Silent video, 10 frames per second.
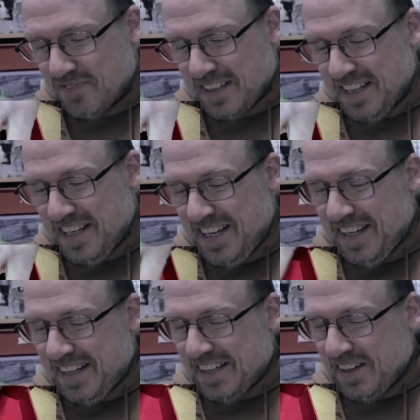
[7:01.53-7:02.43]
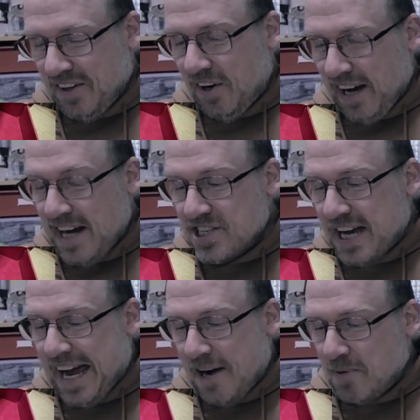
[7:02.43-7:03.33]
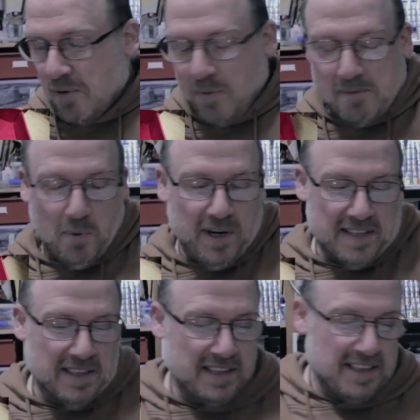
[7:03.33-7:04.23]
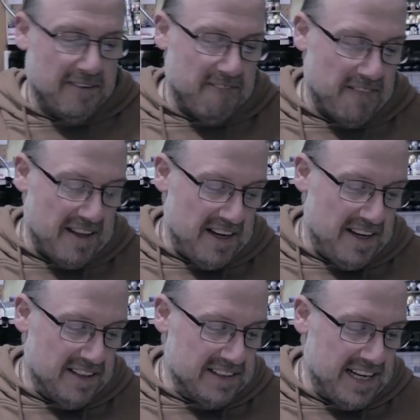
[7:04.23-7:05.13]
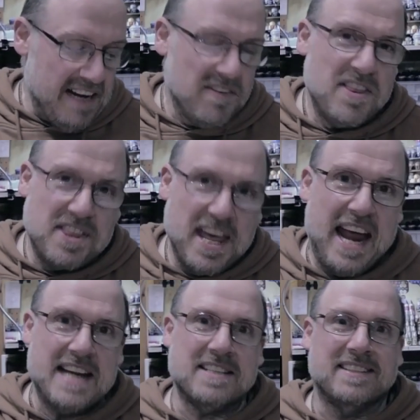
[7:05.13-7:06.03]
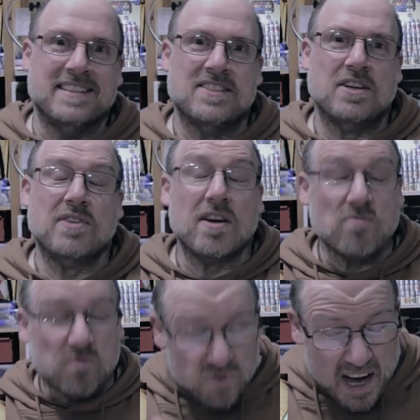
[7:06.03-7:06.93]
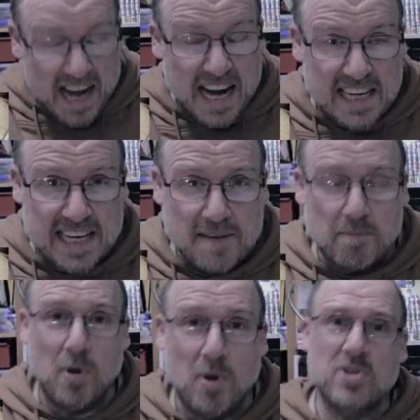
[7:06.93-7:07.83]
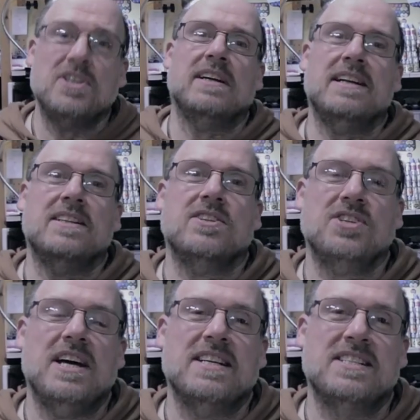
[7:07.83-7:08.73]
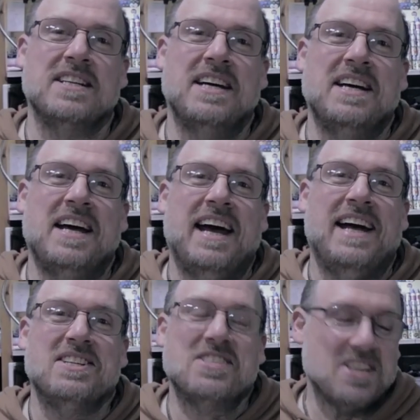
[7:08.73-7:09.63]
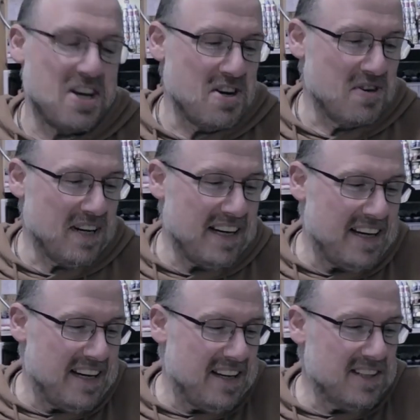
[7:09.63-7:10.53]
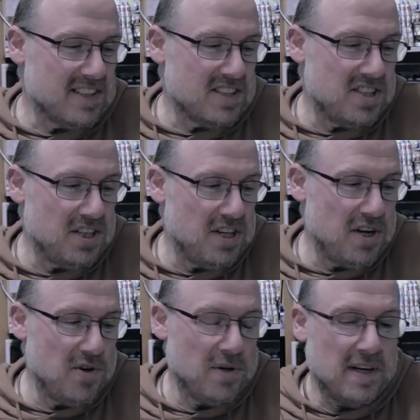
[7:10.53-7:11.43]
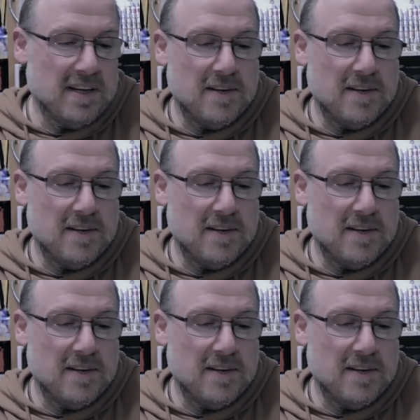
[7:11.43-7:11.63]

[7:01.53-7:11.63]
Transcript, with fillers: Uh, I edge out by one point. Uh, even then, so they're really pushing in the chest. And so uh, Talu